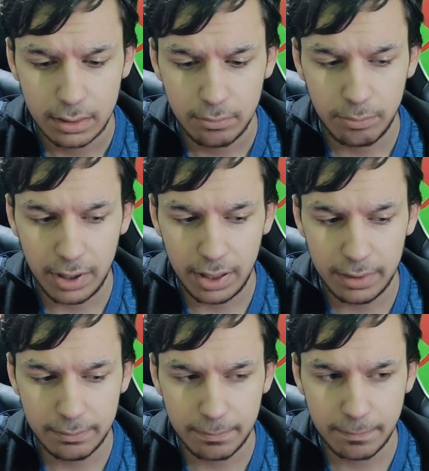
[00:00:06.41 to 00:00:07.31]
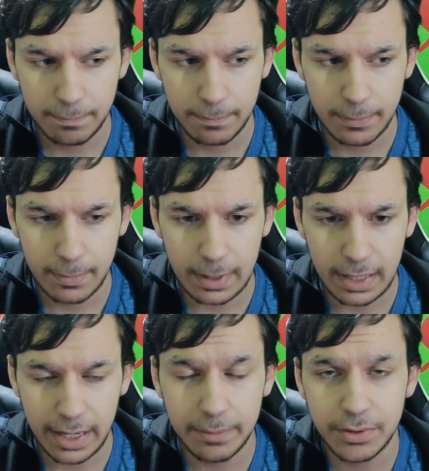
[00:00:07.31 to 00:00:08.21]
but
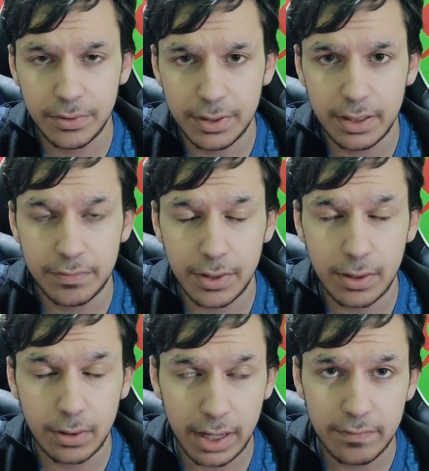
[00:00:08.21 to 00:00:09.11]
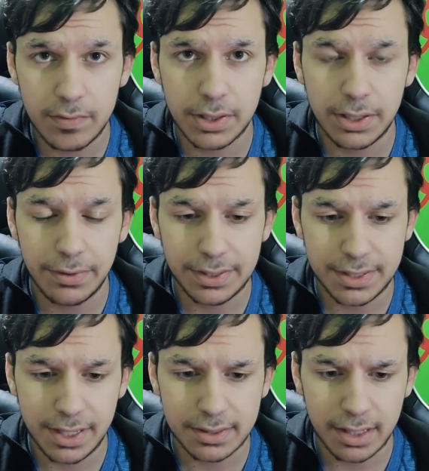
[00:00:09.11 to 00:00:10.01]
I am doing, if you, any of you are curious,
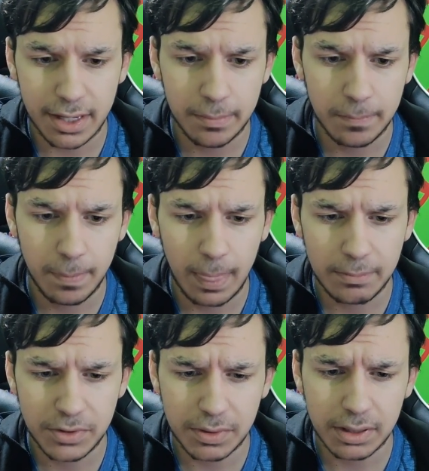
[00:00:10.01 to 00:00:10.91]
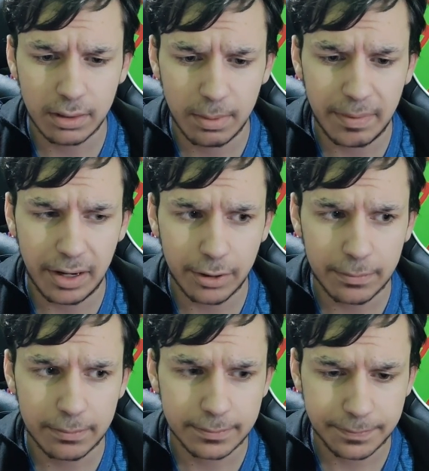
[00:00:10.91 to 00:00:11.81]
yes, I'm doing a little bit better.
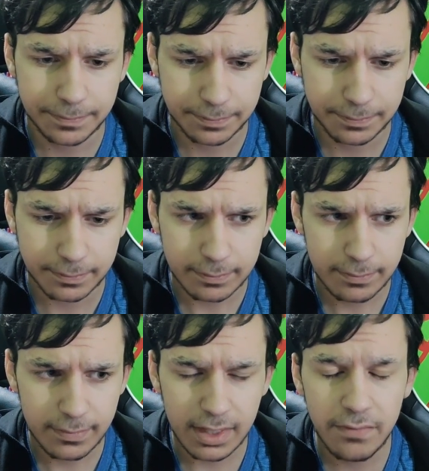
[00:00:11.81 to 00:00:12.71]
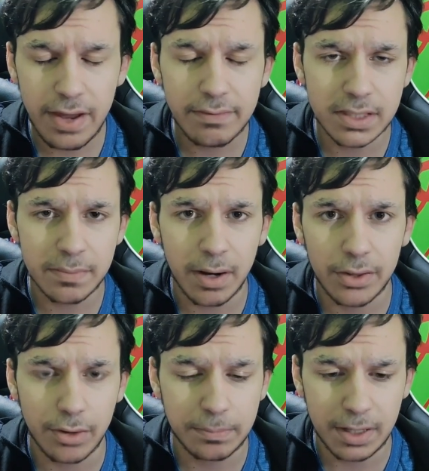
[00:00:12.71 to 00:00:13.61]
If you haven't seen my
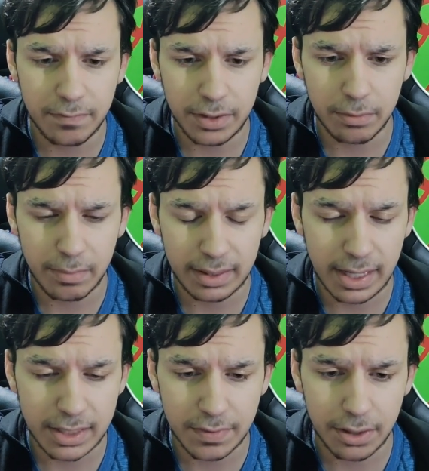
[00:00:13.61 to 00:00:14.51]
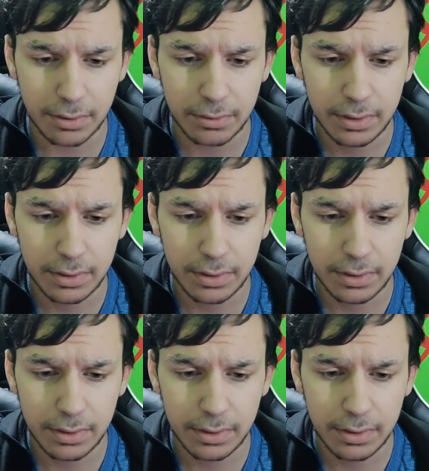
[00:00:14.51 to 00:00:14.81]
other update video, my last video,